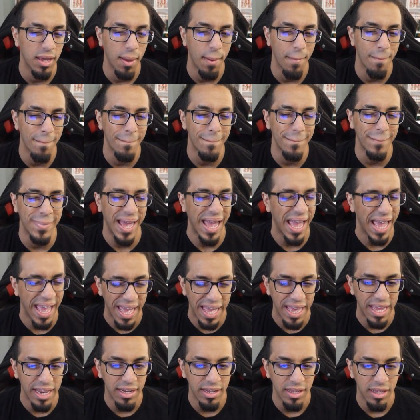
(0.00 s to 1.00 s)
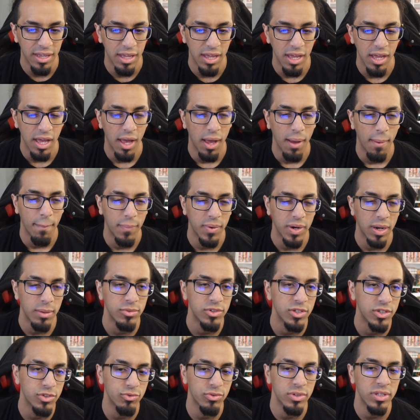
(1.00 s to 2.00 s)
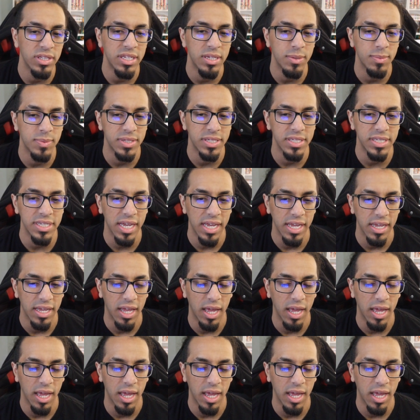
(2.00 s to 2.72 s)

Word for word: mad, but I'm just really upset.